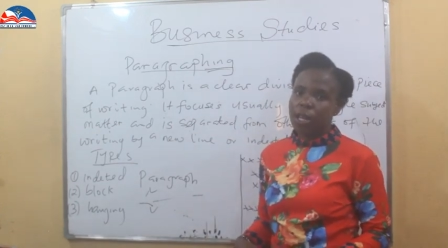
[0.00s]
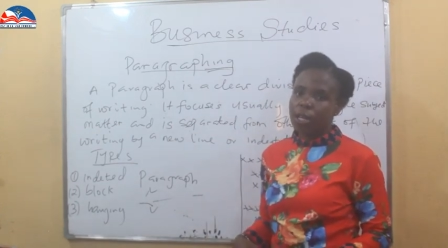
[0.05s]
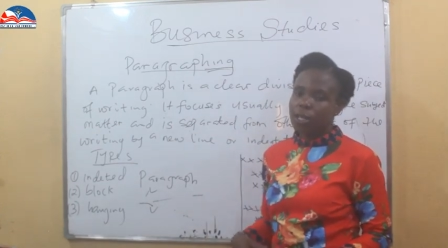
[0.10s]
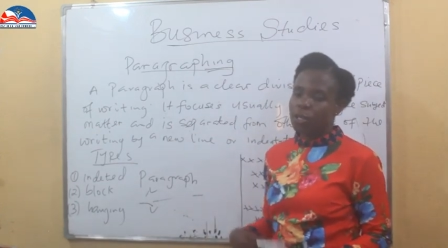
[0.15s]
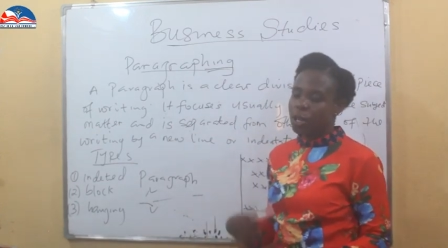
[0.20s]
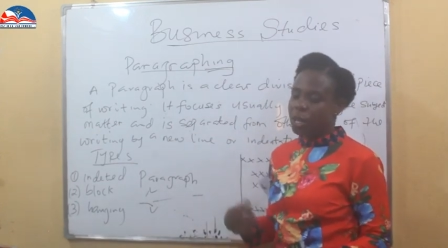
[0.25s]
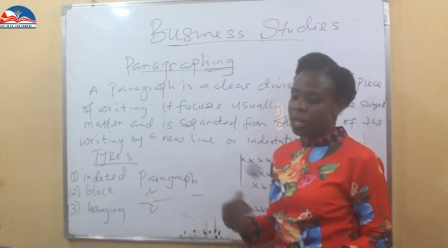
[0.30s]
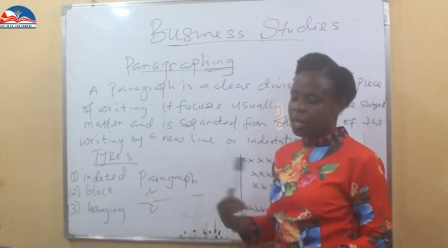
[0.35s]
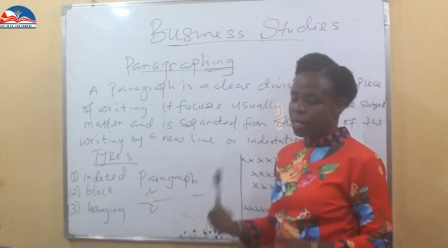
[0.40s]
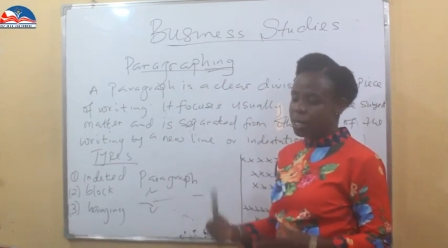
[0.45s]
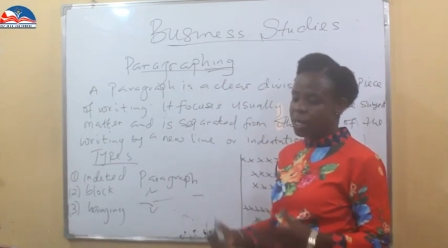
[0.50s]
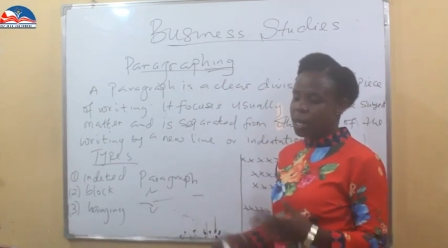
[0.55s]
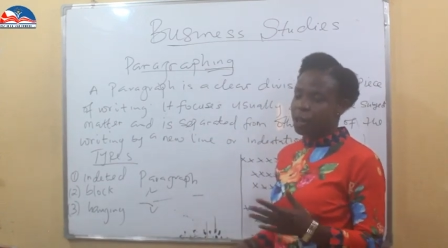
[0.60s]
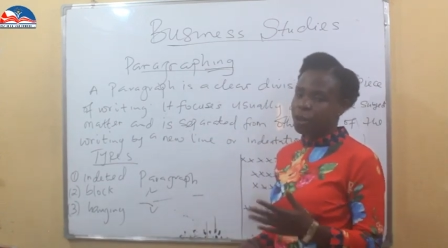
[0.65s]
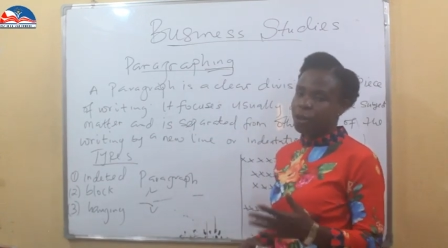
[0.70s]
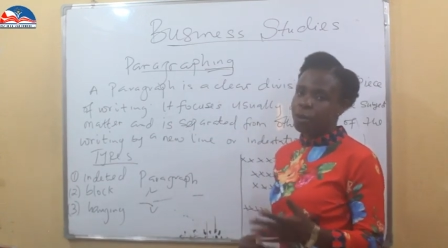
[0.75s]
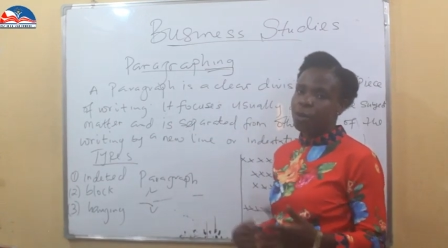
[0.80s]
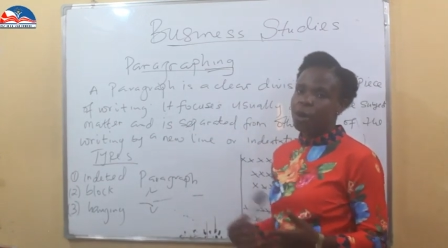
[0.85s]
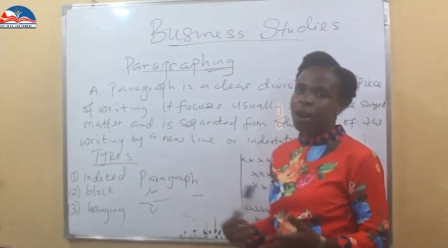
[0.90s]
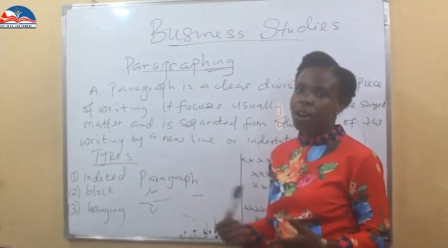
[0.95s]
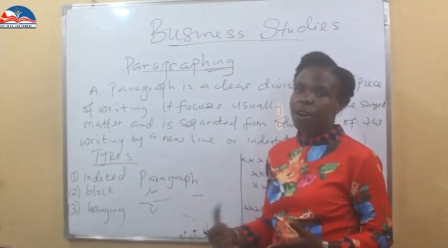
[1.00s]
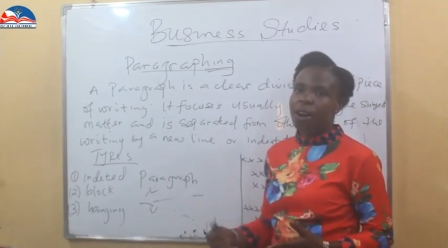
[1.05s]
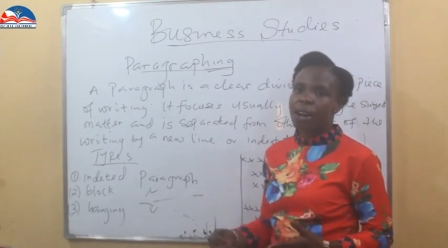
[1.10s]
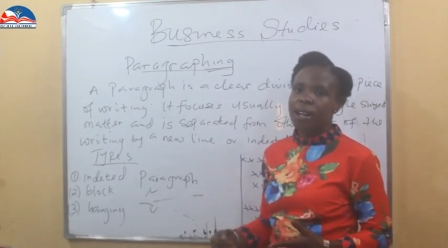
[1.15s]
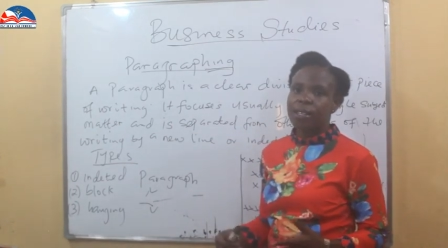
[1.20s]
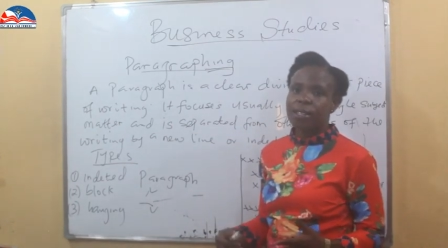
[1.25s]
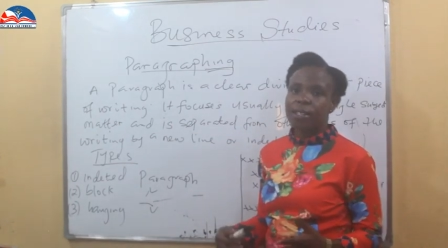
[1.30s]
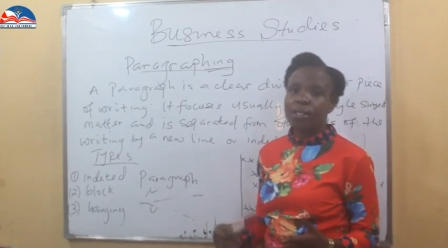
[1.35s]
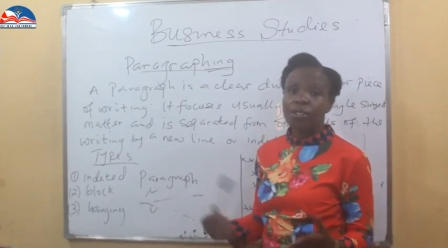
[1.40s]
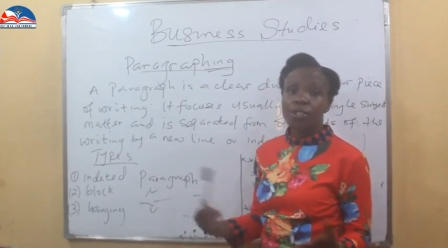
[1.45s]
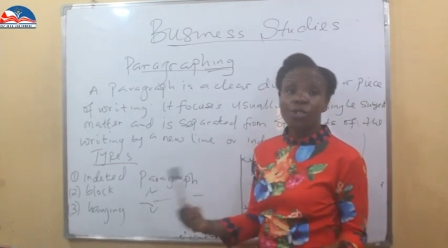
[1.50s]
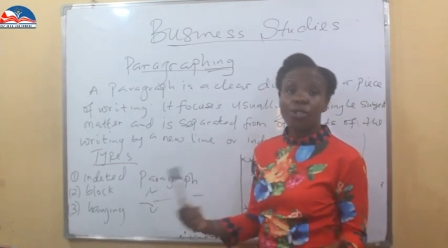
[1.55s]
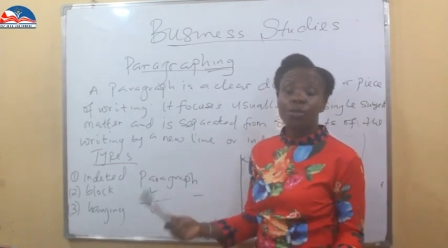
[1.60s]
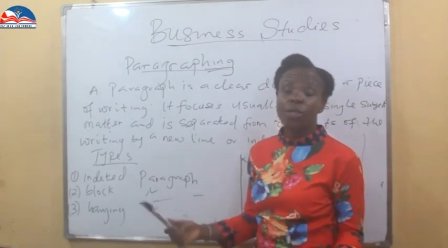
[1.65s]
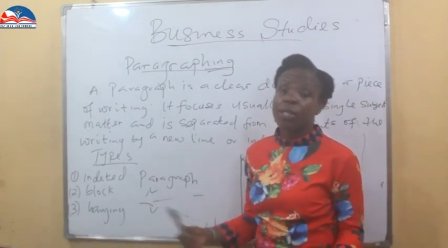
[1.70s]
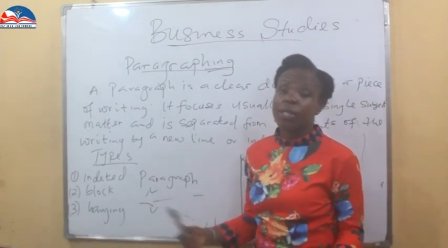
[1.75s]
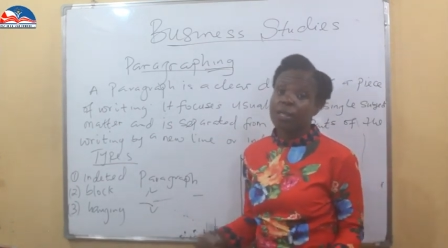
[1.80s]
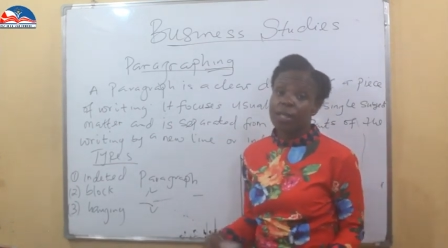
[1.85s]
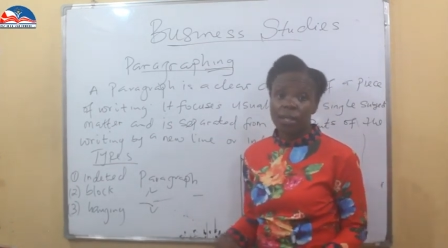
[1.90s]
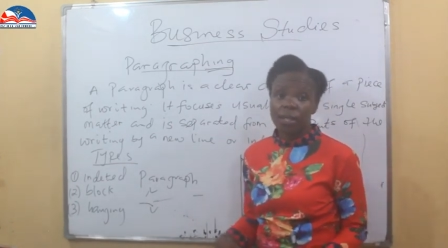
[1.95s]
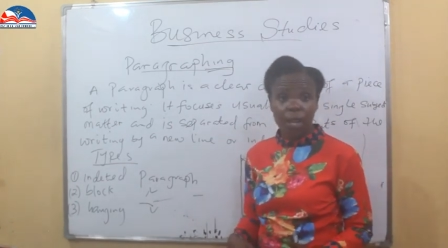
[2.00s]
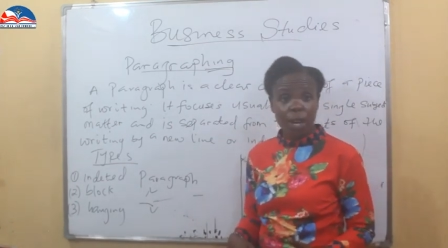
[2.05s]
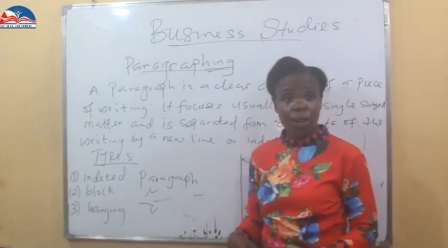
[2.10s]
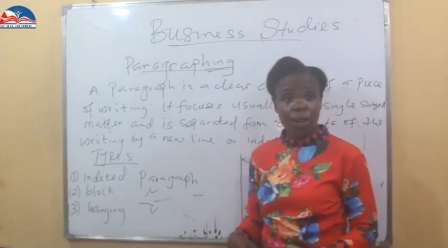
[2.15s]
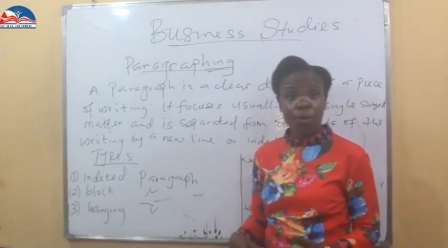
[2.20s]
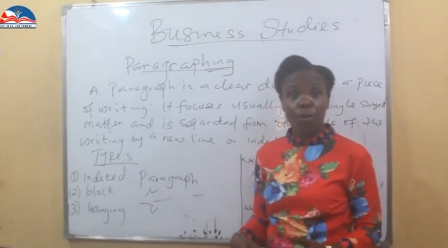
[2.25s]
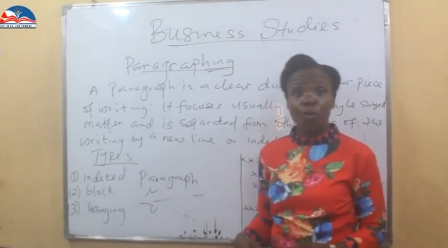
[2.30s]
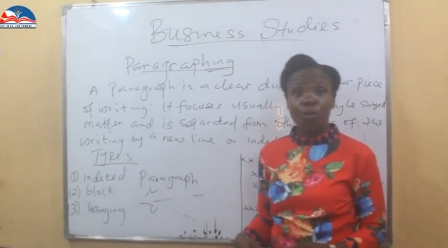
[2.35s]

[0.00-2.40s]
So anytime you are writing, choose the style